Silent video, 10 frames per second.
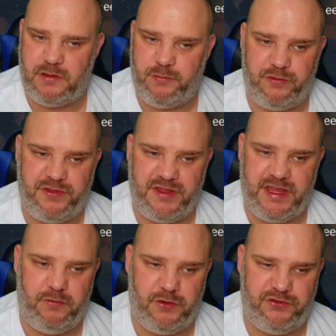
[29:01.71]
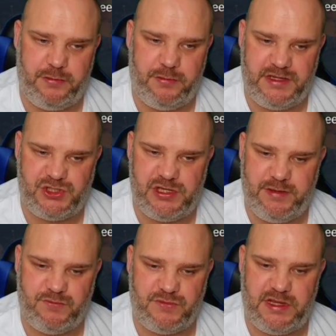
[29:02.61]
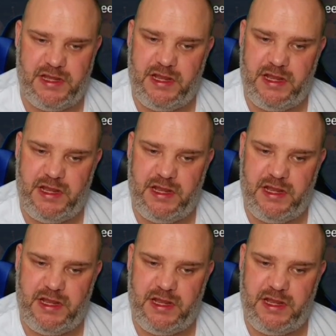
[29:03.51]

I improve the gear on some of these champs